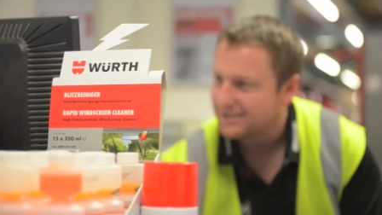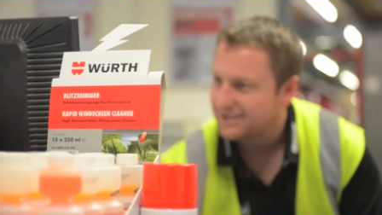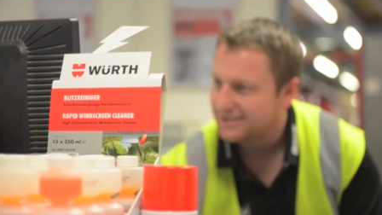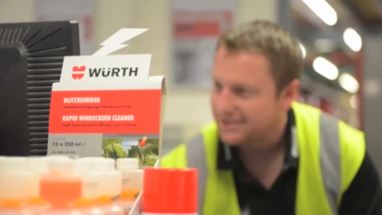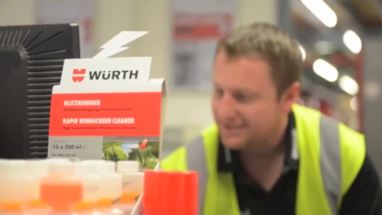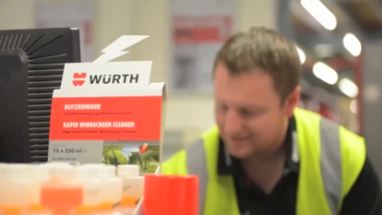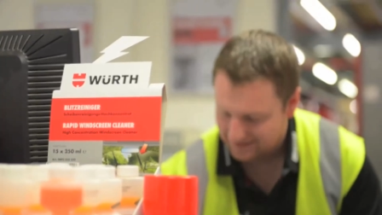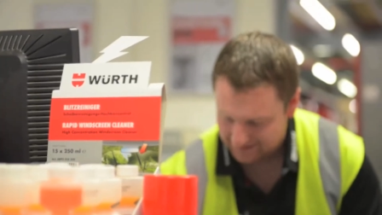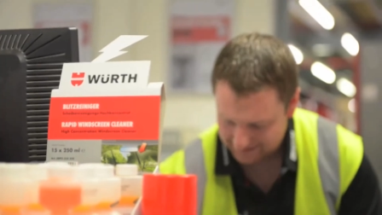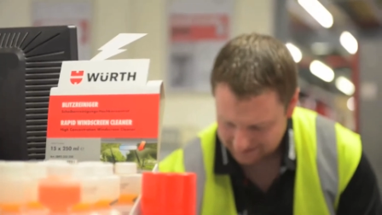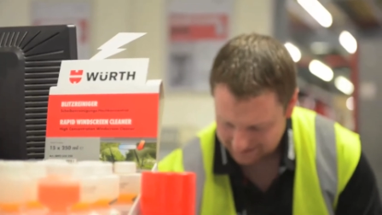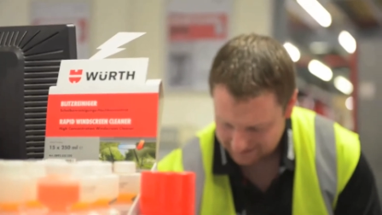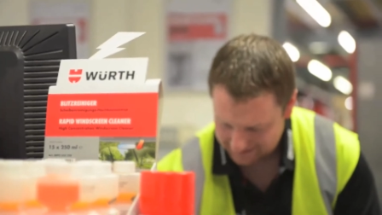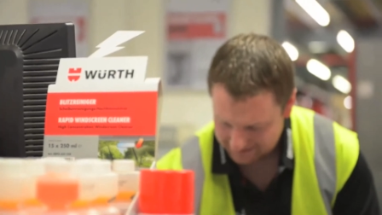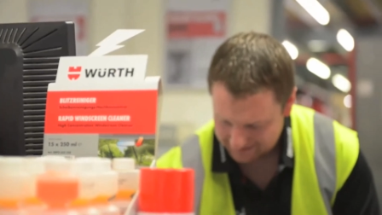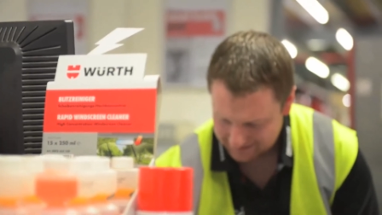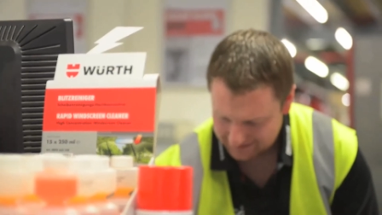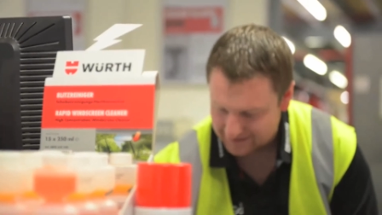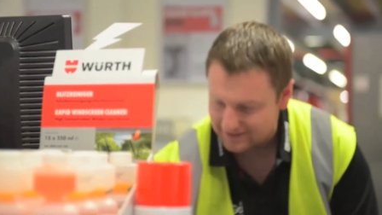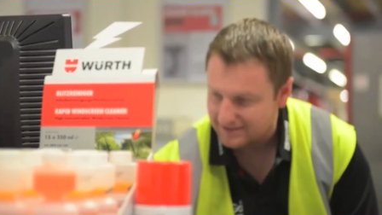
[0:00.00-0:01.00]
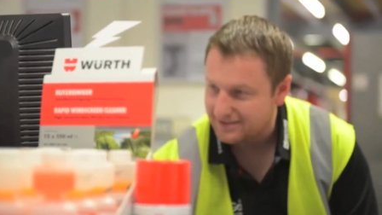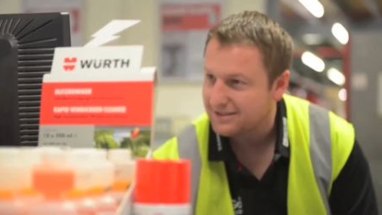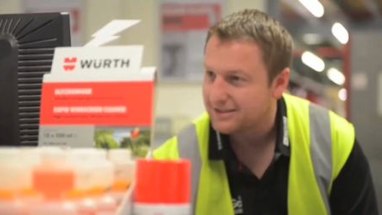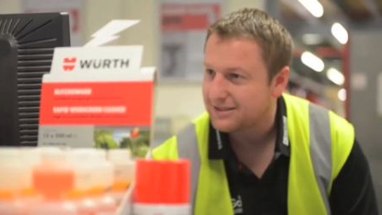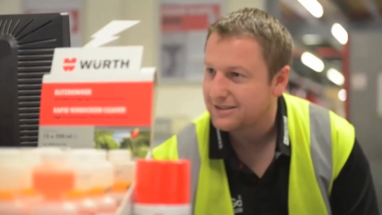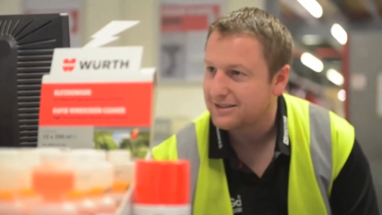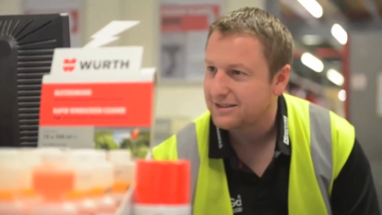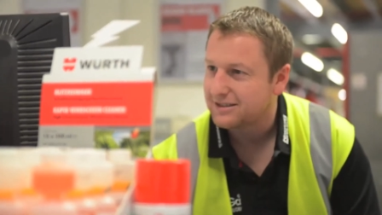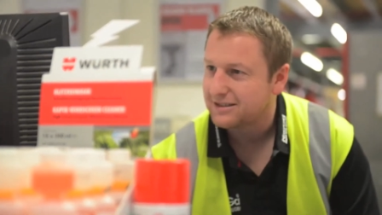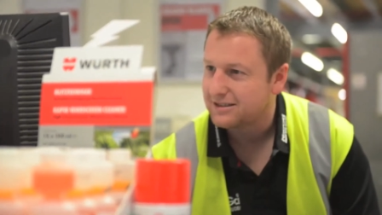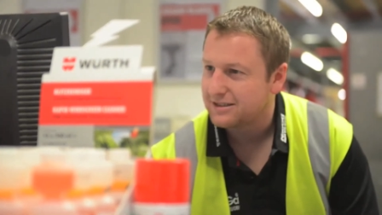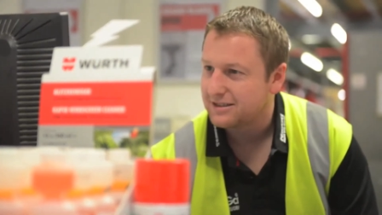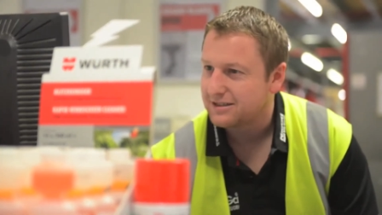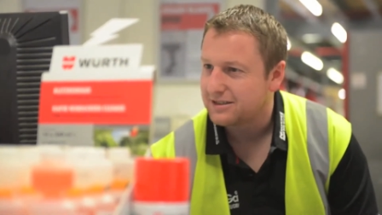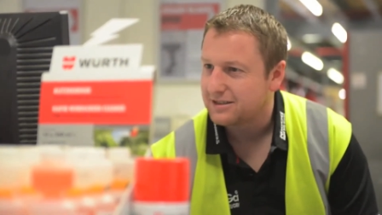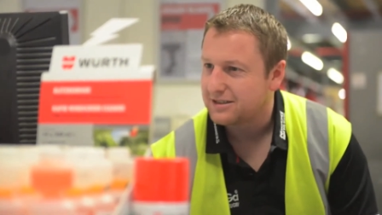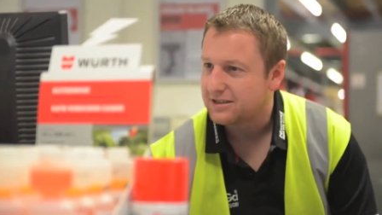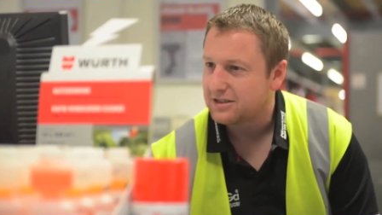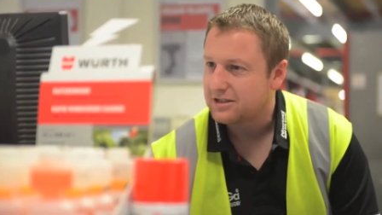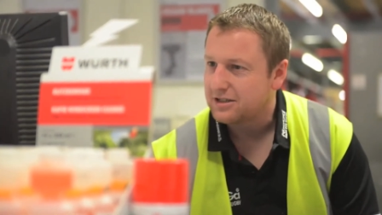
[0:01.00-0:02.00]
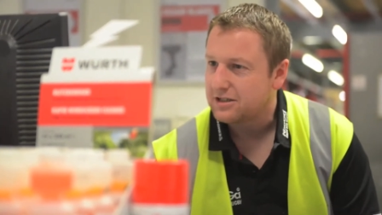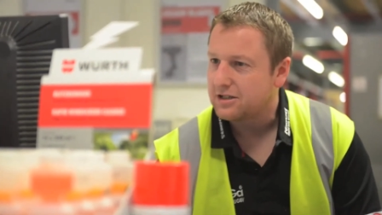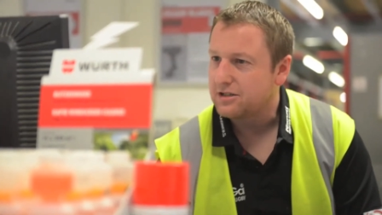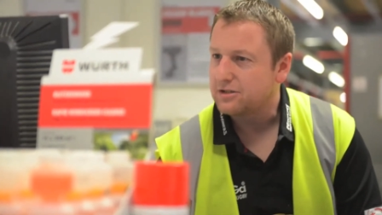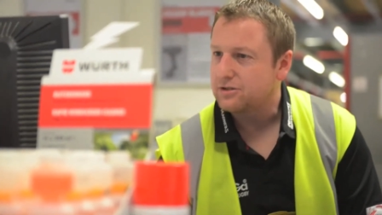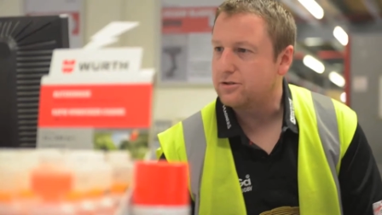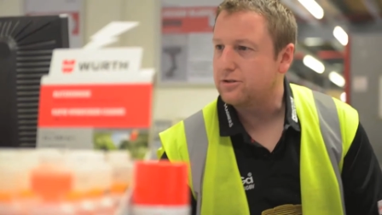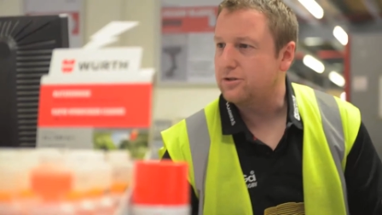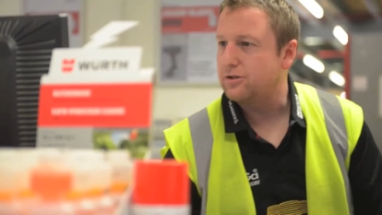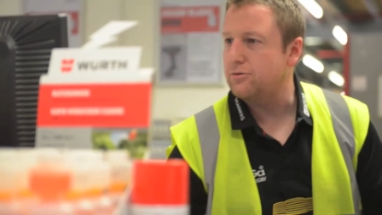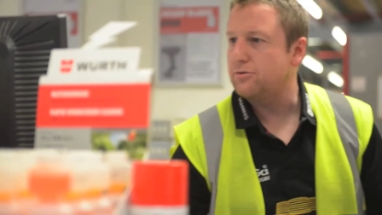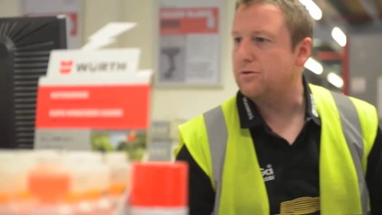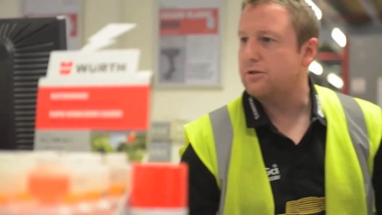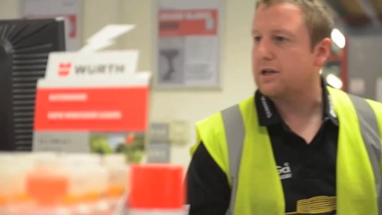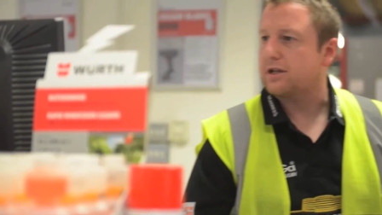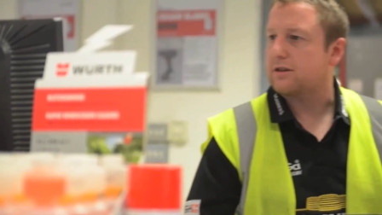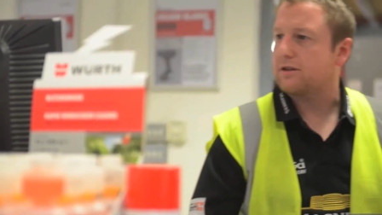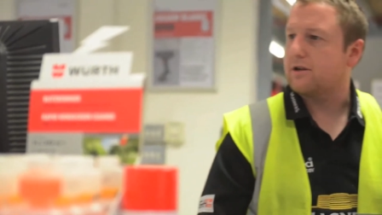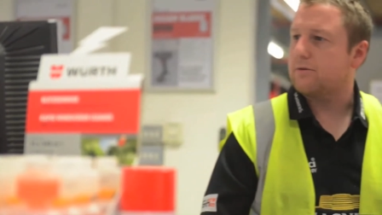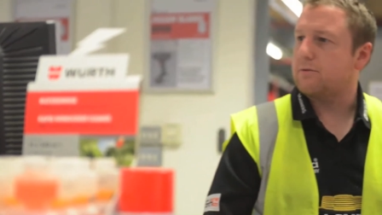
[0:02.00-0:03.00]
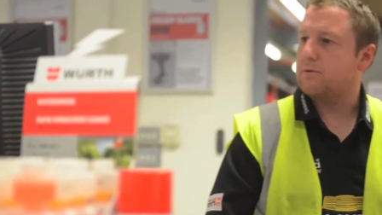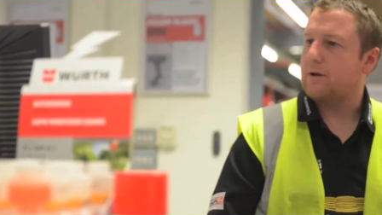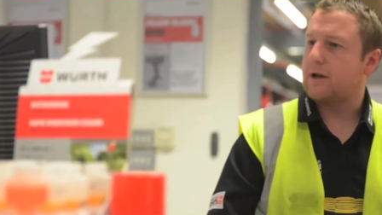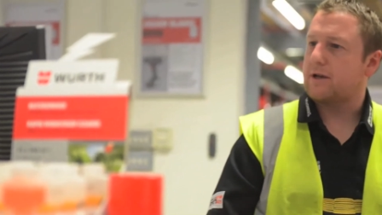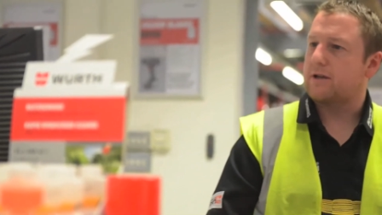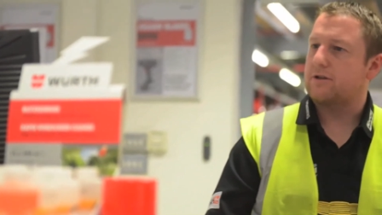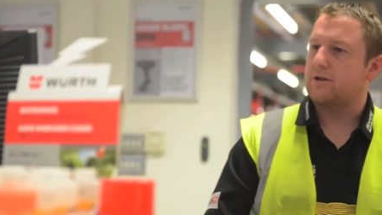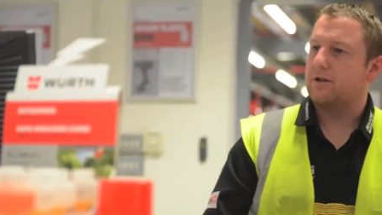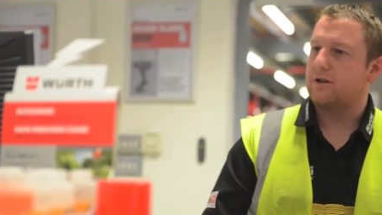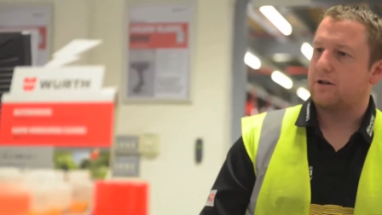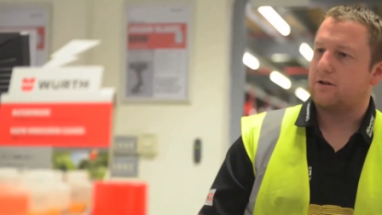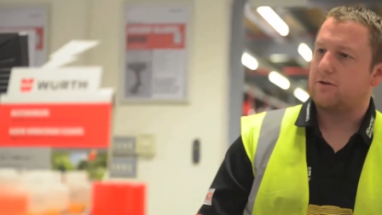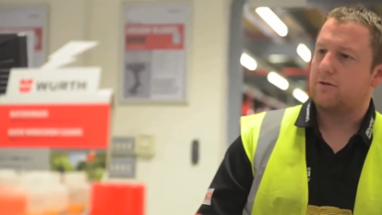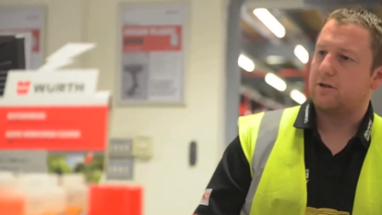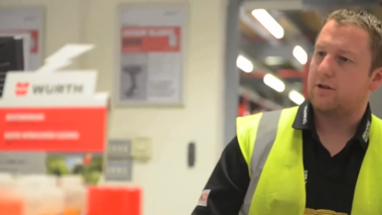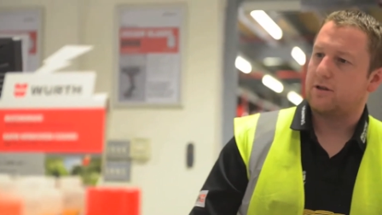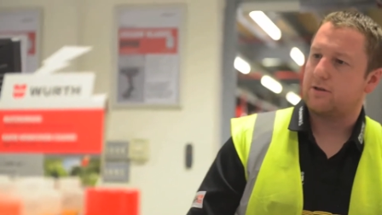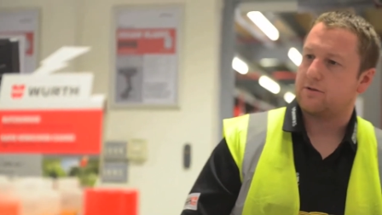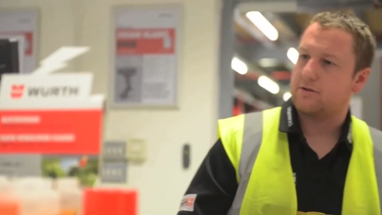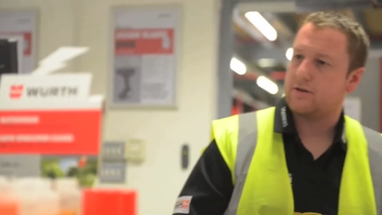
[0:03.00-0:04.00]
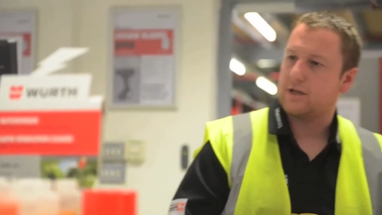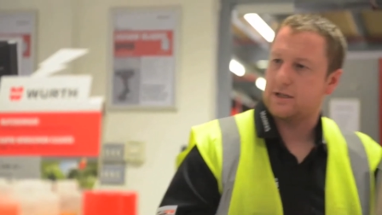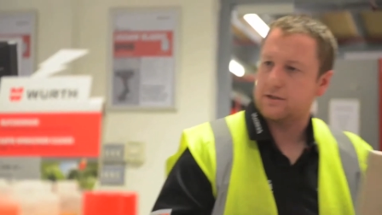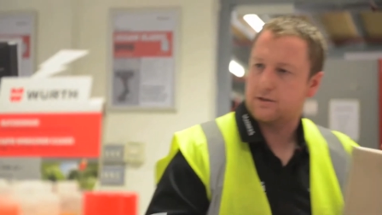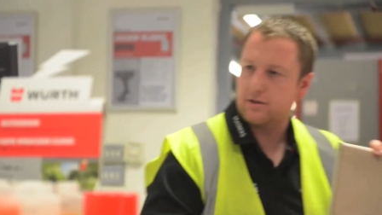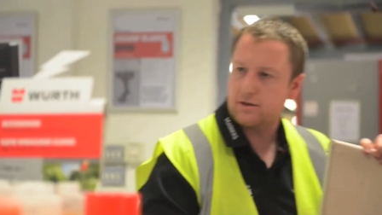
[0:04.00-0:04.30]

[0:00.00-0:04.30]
price lists, catalogues, customer balance sheets,